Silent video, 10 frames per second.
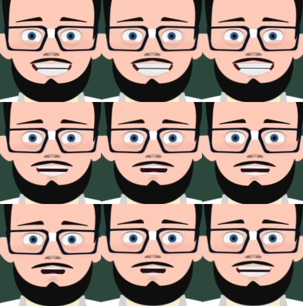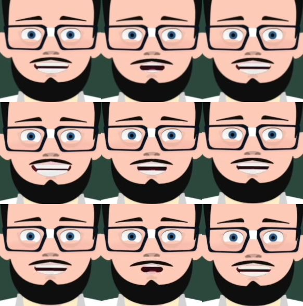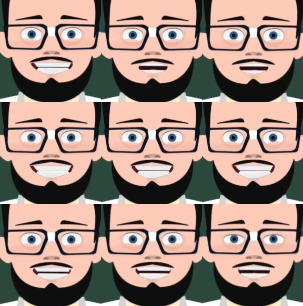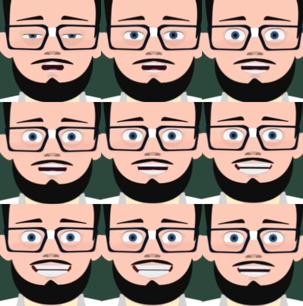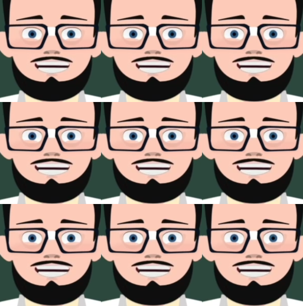It consists of bearings that rotate 2 axle shafts.